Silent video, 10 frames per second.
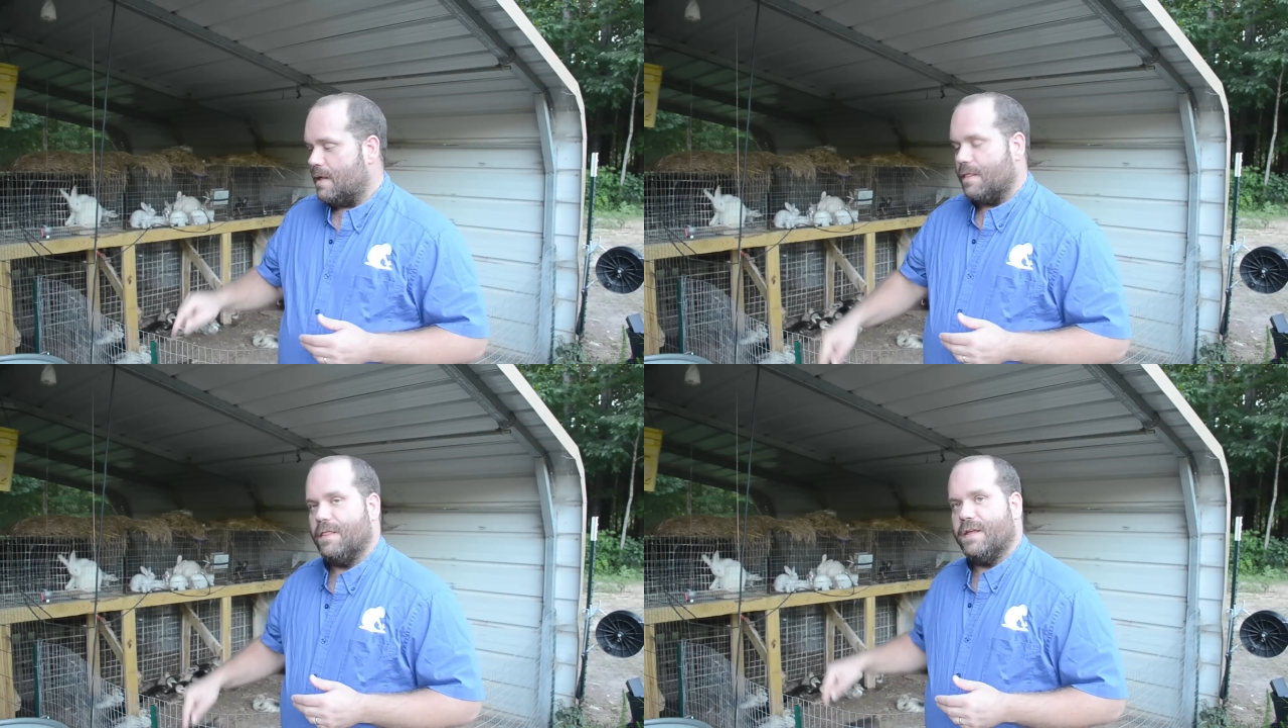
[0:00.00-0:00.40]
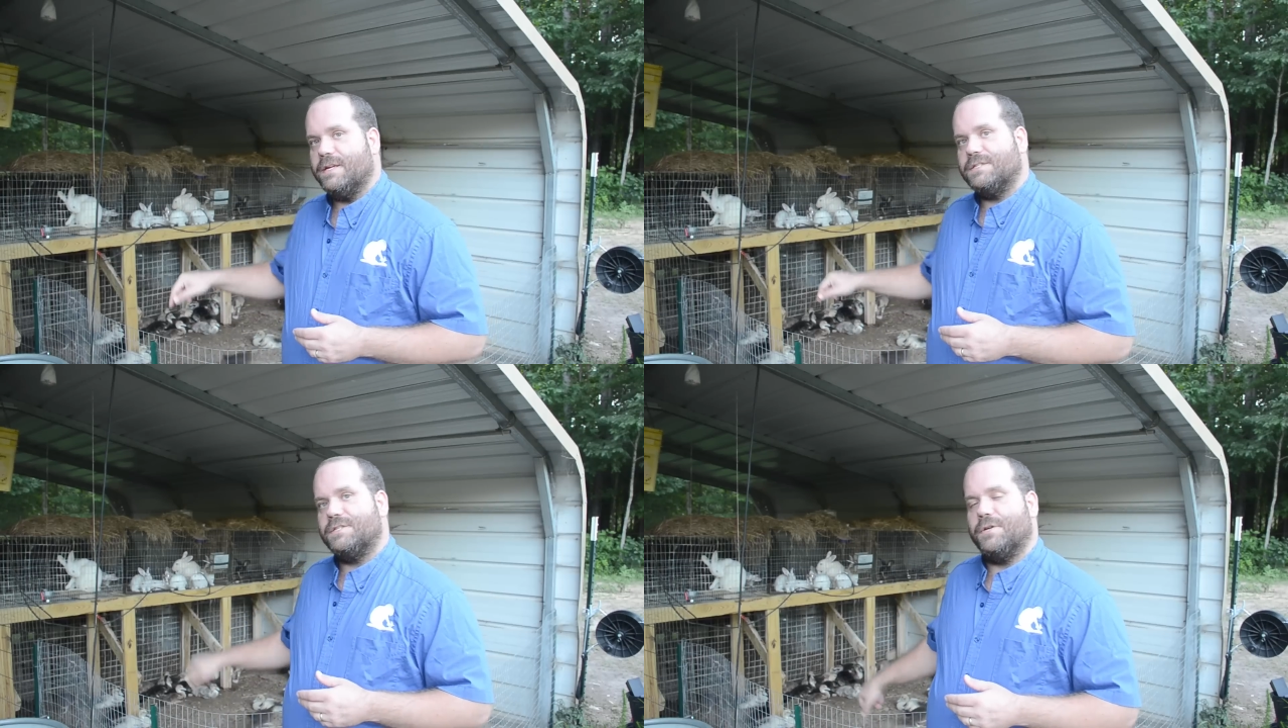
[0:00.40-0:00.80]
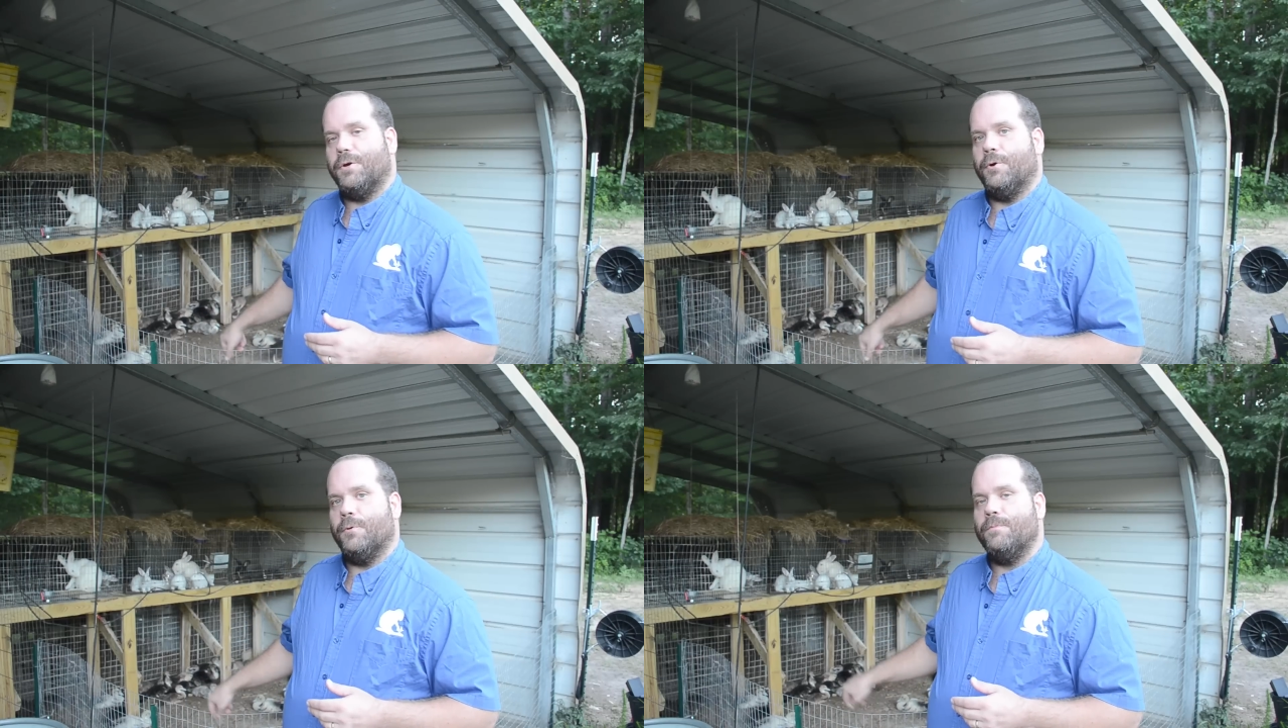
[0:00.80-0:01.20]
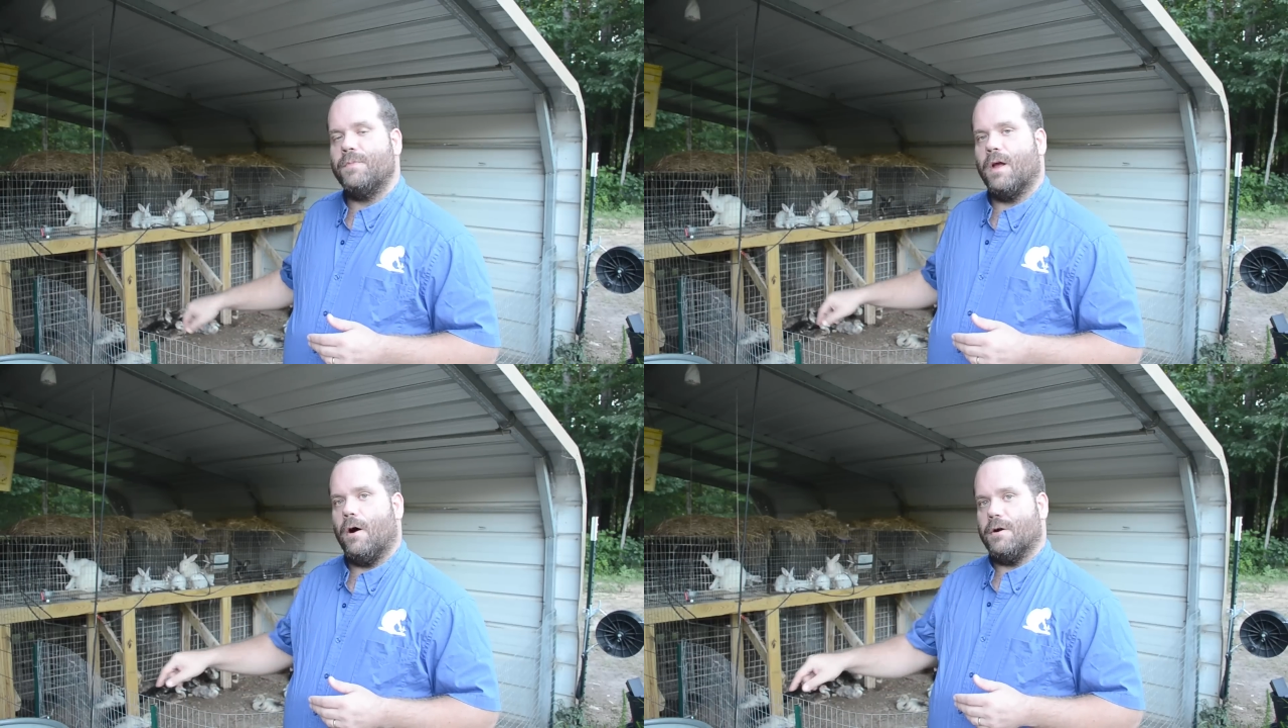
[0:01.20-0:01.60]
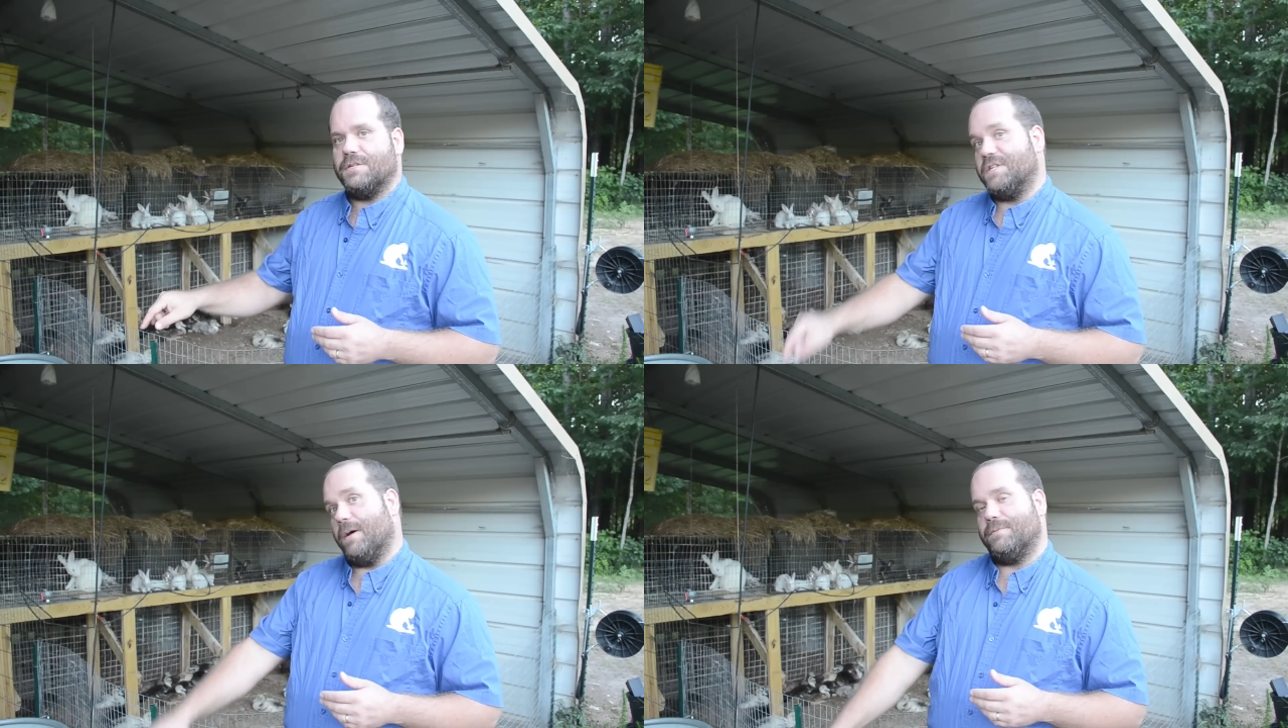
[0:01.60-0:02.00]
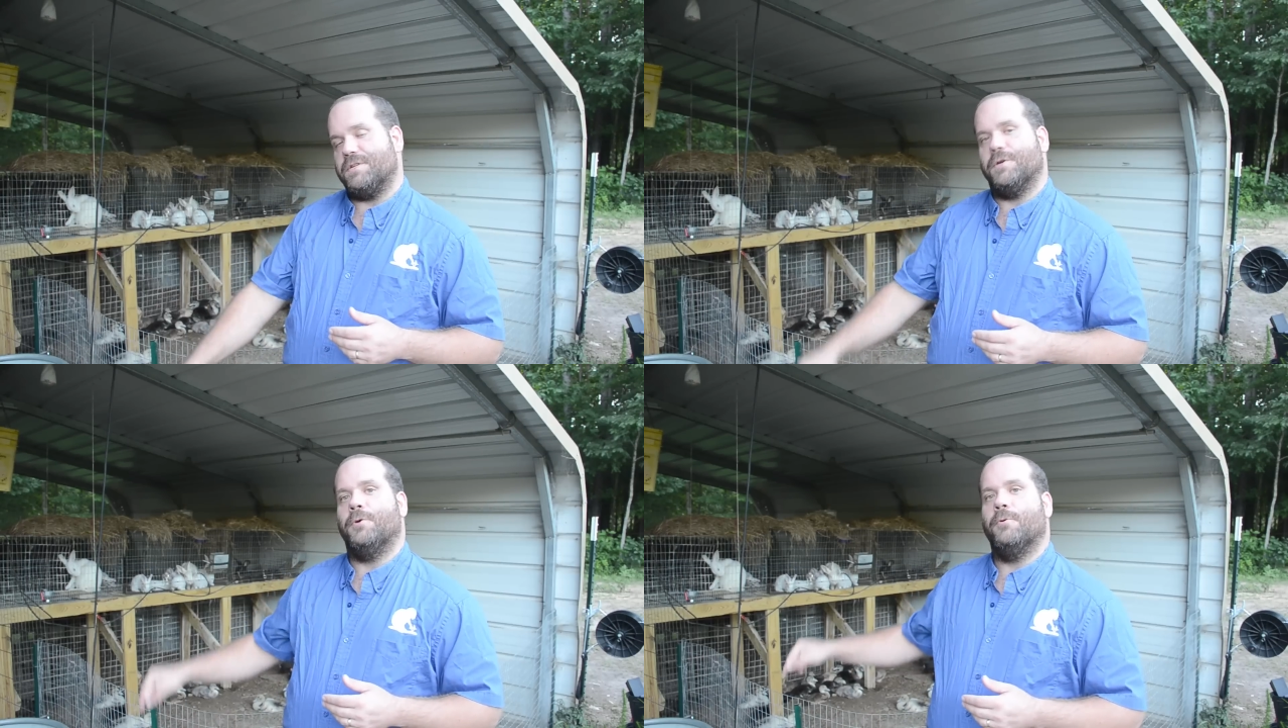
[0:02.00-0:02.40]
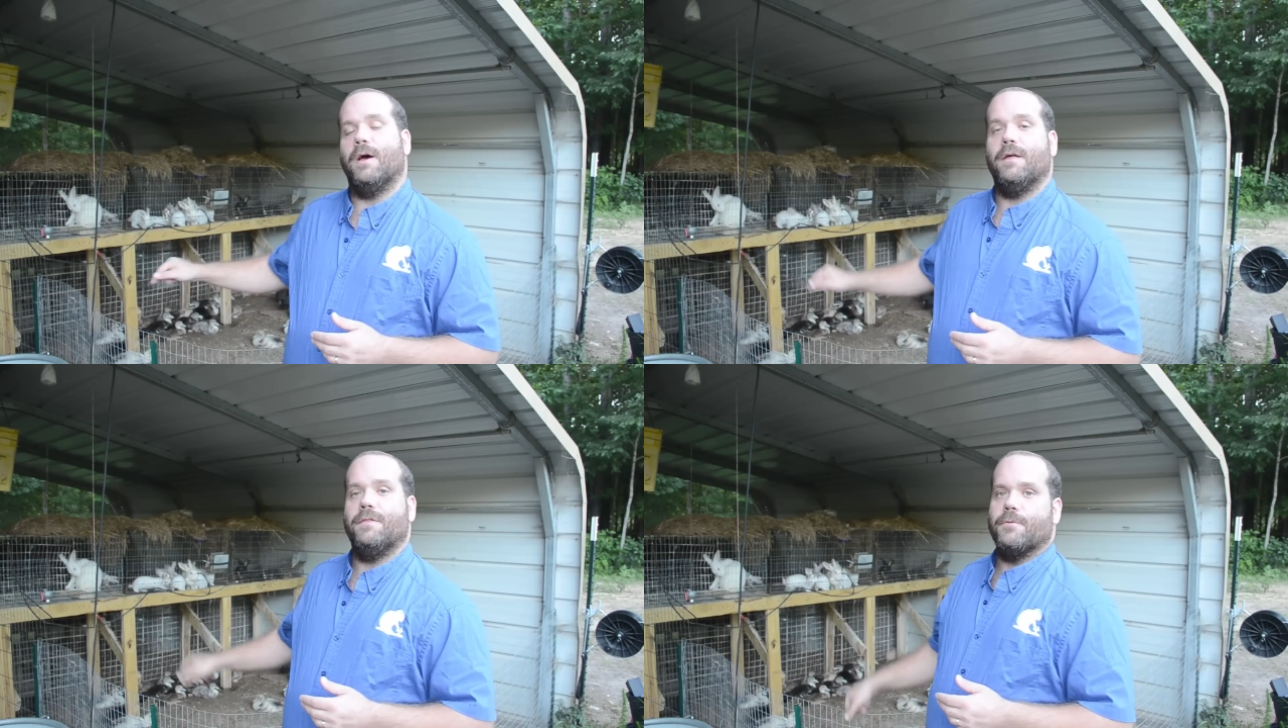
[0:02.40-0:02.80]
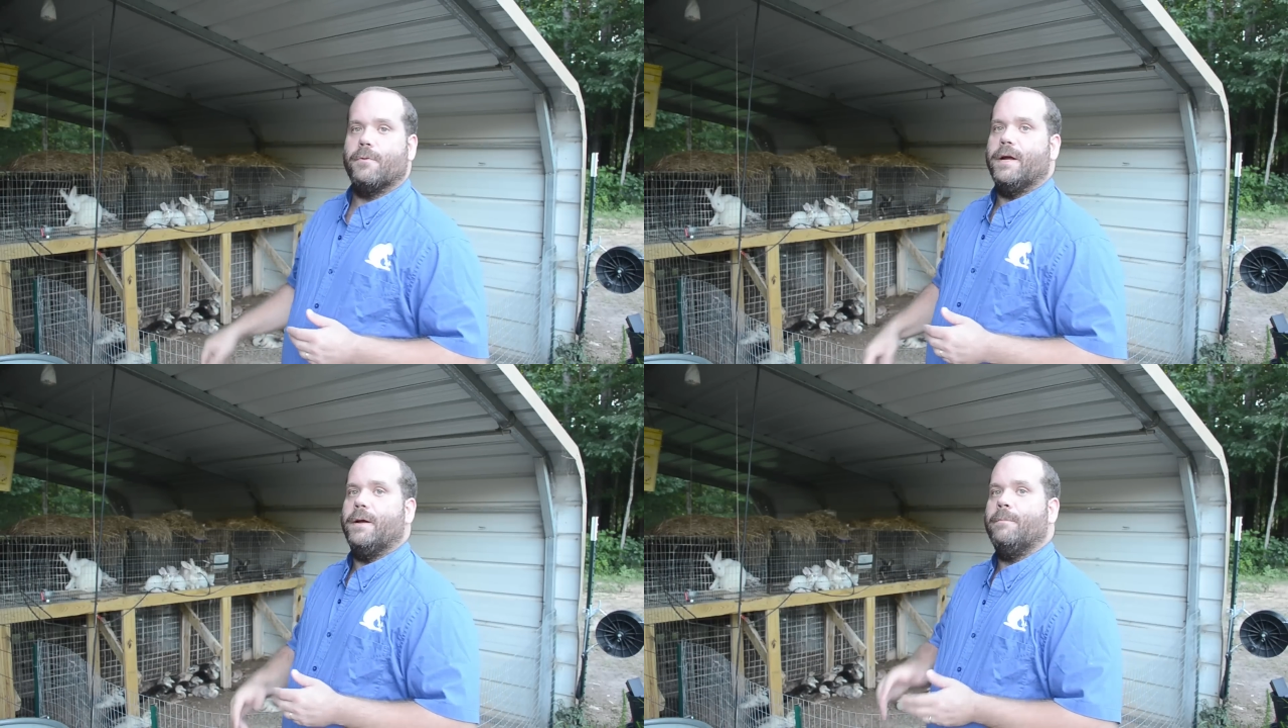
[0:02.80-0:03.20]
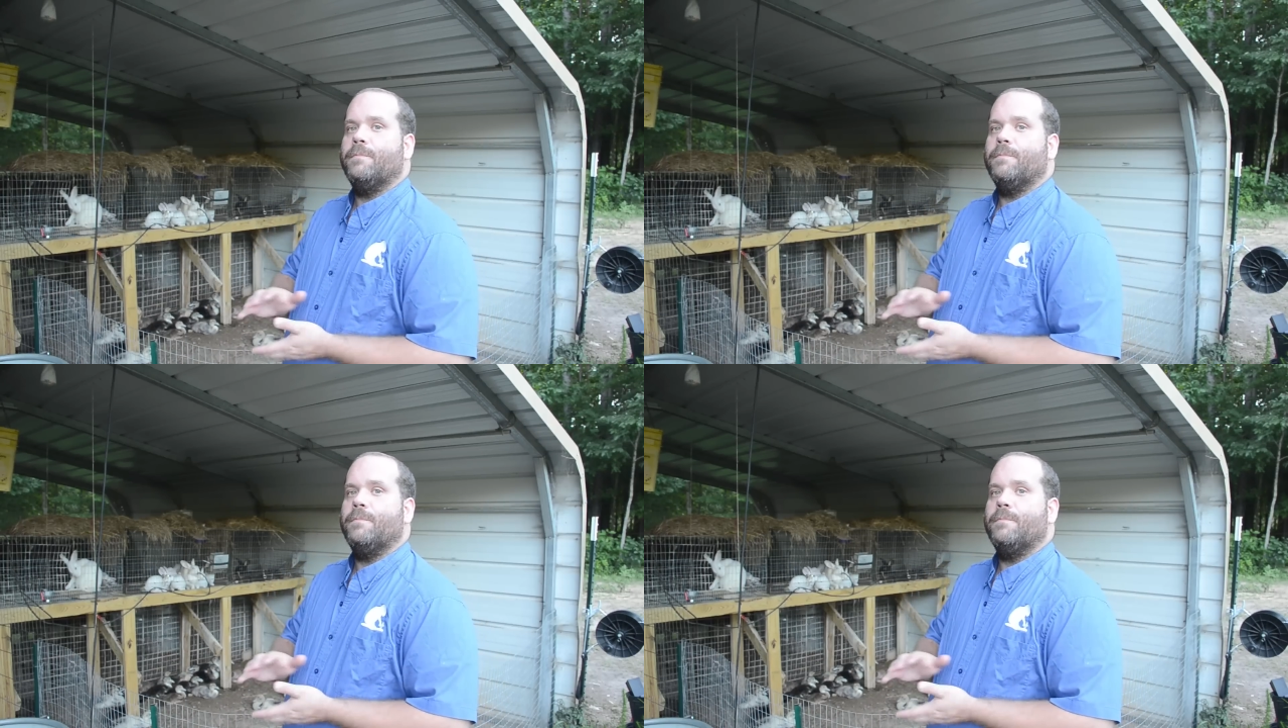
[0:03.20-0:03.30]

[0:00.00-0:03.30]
These 2 are step 2 and 3,